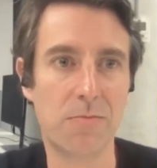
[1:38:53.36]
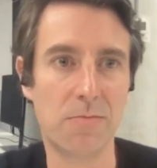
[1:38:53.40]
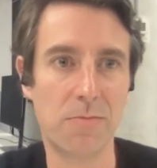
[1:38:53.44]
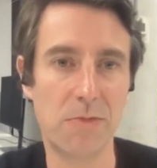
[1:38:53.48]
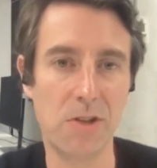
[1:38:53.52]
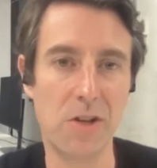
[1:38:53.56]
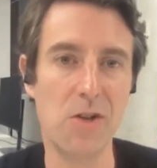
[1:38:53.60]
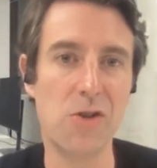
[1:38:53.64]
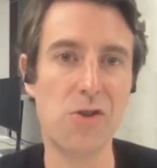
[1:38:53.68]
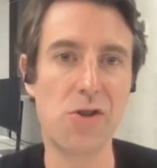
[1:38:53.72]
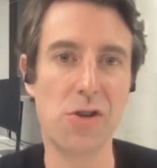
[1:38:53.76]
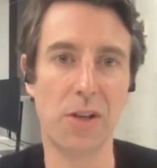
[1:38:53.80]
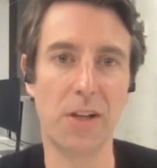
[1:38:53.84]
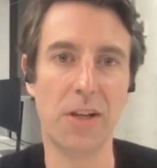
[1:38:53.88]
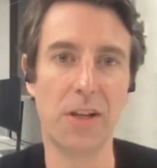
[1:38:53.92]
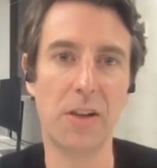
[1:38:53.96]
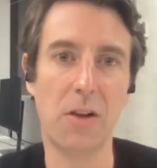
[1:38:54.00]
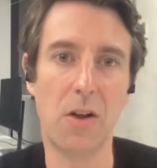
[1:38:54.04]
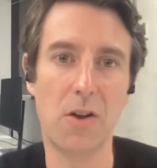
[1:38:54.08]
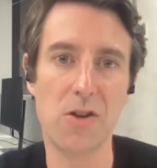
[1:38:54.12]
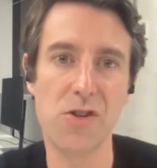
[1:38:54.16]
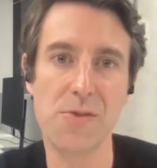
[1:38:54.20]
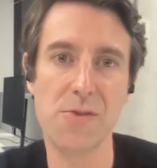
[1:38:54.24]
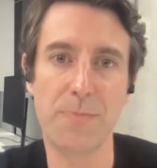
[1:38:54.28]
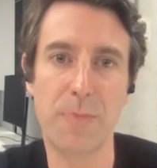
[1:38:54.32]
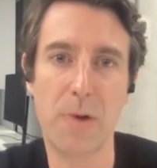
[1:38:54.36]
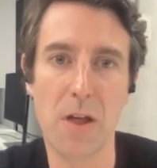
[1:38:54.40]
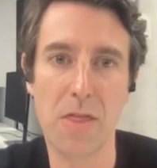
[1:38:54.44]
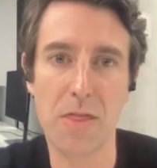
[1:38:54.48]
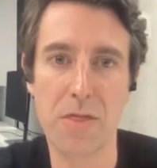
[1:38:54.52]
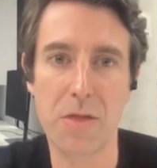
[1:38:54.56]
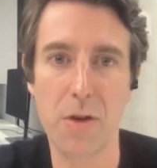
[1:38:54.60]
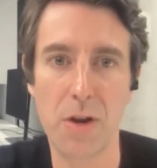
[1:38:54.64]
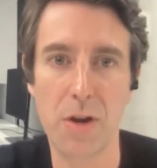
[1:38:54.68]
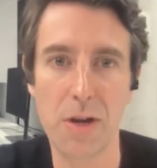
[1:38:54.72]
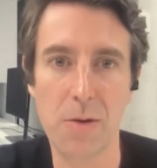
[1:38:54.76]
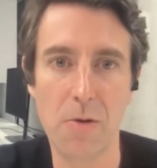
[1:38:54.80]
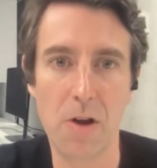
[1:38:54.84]
usually lodge it by
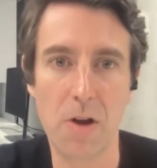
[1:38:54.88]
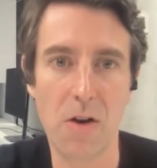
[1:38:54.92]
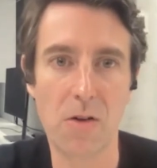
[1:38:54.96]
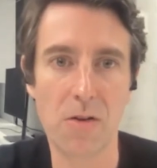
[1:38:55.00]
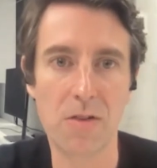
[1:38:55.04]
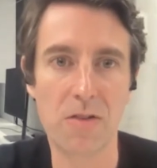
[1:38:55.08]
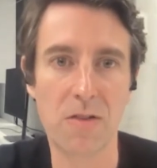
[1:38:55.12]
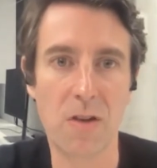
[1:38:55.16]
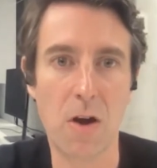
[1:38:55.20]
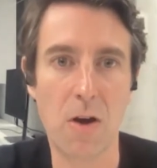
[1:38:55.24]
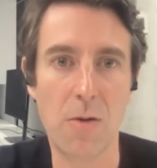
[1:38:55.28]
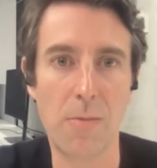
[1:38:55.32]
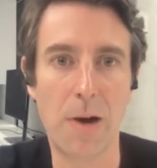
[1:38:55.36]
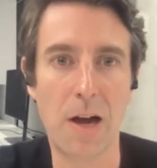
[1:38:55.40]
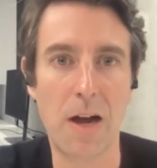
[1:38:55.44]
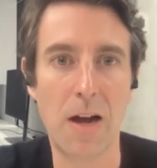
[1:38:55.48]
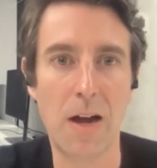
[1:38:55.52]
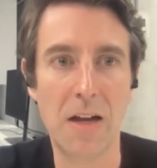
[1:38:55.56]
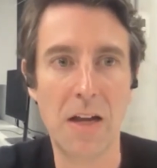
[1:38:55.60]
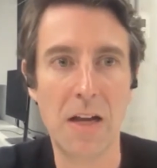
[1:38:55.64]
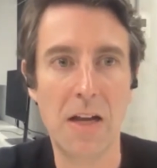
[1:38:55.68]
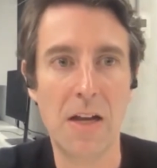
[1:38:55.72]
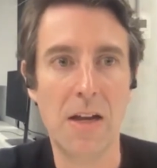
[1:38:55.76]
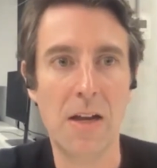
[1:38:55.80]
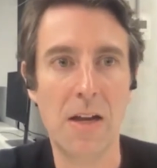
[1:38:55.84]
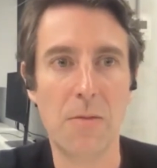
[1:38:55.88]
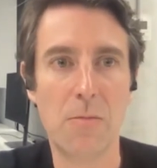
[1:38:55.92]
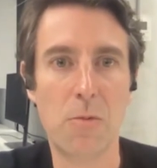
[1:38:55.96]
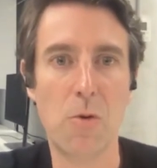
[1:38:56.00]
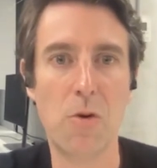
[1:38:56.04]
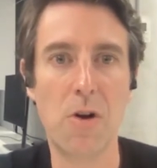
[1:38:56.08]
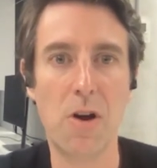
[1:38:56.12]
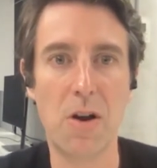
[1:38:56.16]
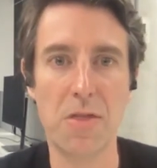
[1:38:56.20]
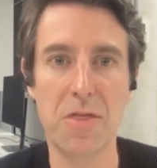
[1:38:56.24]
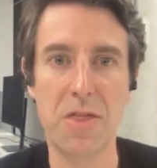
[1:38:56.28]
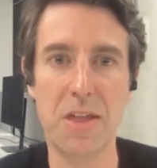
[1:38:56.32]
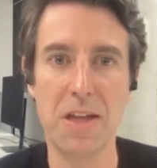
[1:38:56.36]
31 October. But we
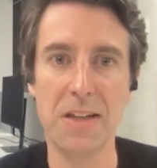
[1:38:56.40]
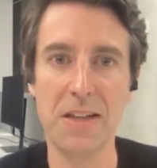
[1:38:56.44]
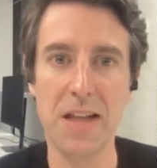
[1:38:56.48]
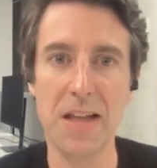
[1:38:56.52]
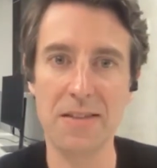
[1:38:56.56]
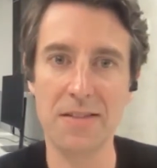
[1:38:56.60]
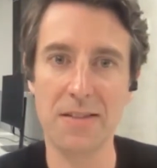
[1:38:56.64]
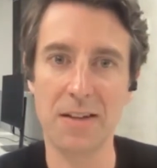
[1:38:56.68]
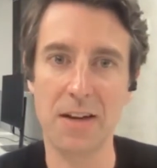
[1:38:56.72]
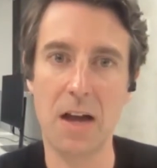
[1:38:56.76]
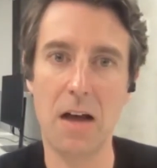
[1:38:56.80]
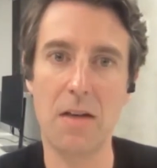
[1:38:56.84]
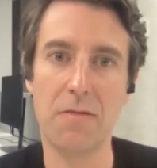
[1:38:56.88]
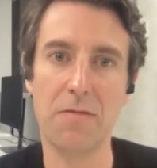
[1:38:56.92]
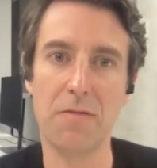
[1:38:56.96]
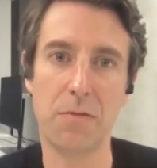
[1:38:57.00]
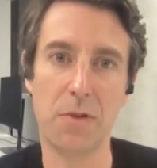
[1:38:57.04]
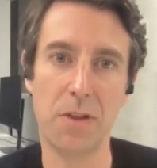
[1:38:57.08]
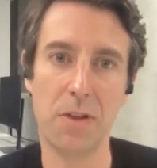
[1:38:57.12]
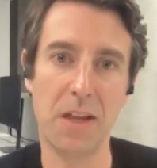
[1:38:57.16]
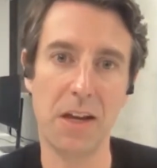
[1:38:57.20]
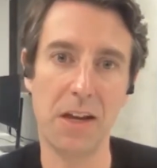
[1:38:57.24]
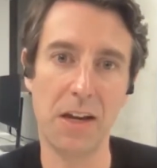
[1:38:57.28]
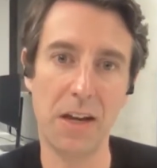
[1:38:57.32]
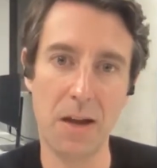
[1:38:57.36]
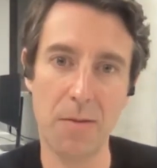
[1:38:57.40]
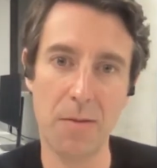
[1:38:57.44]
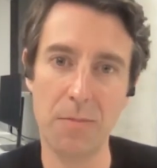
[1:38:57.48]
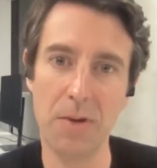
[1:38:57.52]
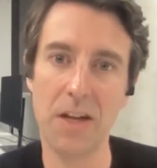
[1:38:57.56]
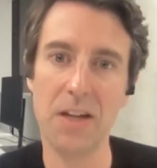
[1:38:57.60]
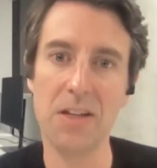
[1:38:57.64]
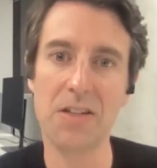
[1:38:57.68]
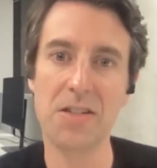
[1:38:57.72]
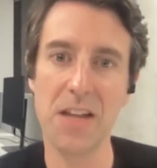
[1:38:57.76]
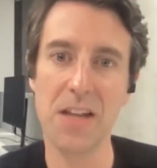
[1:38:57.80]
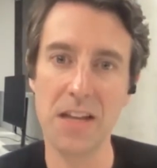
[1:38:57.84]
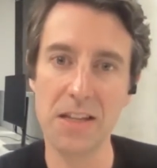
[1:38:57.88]
don't think that's enough. We think
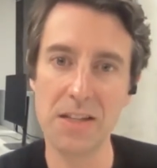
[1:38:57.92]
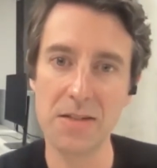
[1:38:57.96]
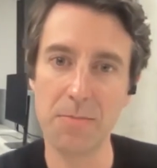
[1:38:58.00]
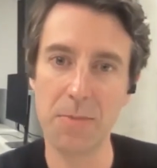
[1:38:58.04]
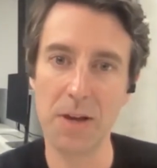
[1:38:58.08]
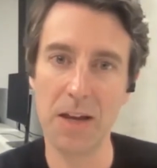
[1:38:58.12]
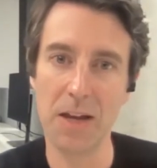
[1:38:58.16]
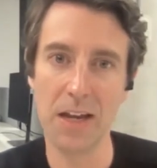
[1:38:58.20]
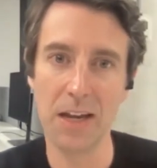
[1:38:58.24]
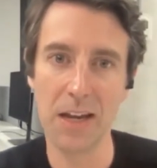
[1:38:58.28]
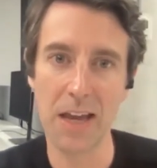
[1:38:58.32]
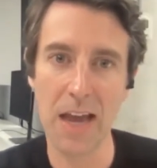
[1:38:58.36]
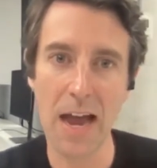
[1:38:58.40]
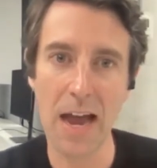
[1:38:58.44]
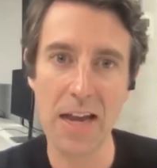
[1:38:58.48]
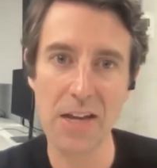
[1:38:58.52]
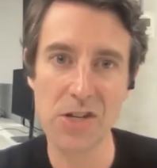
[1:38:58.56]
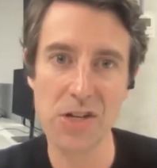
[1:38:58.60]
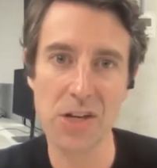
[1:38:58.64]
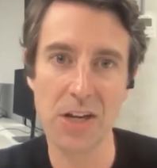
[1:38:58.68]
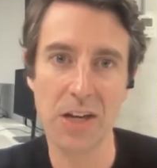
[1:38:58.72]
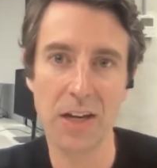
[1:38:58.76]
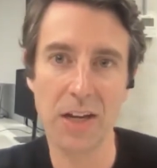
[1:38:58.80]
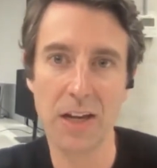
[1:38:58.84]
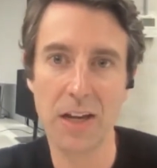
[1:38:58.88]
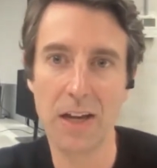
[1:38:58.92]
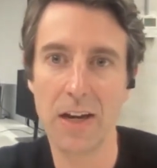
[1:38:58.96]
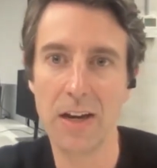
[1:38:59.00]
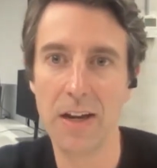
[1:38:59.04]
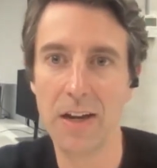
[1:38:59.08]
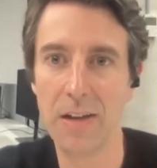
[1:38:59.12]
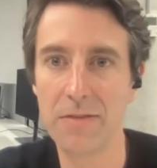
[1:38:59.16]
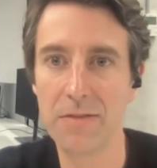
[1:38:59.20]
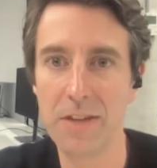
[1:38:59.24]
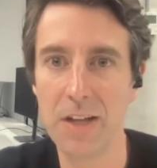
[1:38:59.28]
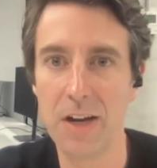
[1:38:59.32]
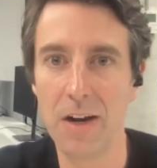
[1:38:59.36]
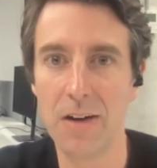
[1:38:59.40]
companies need to be engaging at a
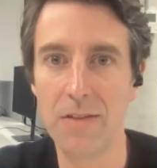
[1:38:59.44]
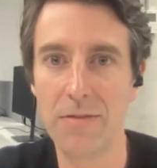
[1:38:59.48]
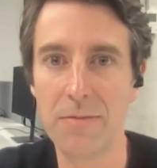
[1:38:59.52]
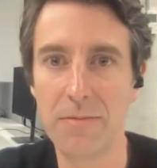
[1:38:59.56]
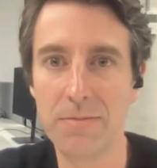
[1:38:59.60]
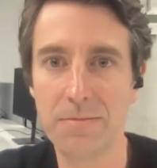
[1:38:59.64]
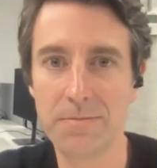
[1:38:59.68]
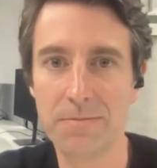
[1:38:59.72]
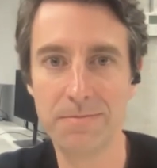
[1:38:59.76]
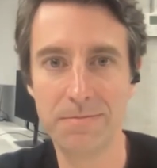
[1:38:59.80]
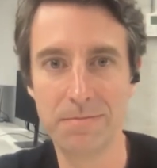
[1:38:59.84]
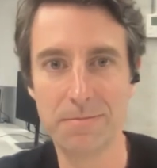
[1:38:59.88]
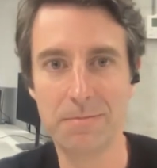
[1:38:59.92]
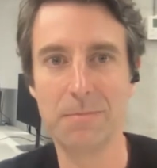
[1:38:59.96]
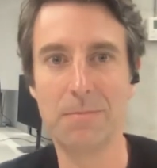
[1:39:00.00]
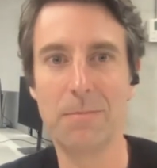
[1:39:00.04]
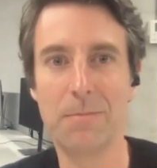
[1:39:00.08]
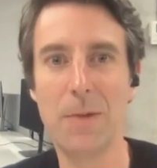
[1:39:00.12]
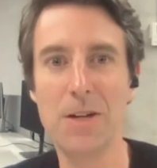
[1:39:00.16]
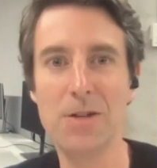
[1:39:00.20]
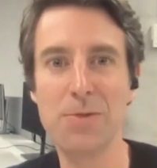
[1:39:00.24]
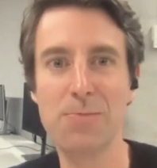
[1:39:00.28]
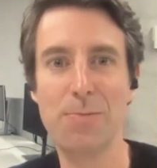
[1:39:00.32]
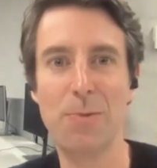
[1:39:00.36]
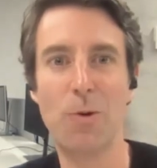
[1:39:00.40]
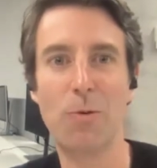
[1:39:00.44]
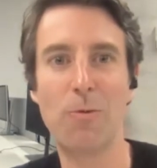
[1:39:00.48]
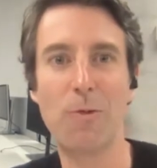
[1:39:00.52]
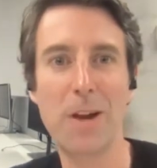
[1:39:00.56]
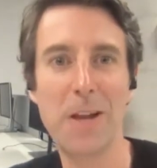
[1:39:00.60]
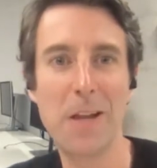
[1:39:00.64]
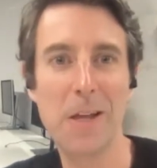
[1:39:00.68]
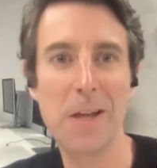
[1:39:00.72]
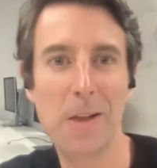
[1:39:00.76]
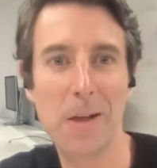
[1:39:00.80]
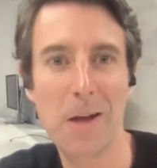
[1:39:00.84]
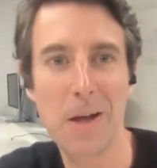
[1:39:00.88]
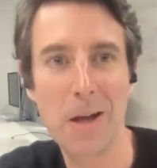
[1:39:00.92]
much more
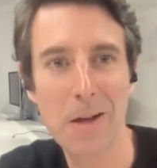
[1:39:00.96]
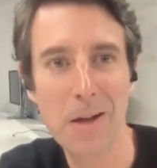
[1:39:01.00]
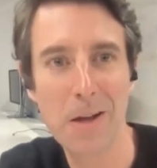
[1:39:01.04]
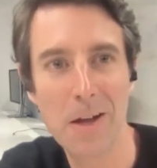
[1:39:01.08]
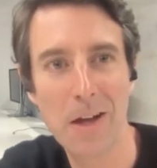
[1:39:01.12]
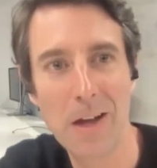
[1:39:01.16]
regular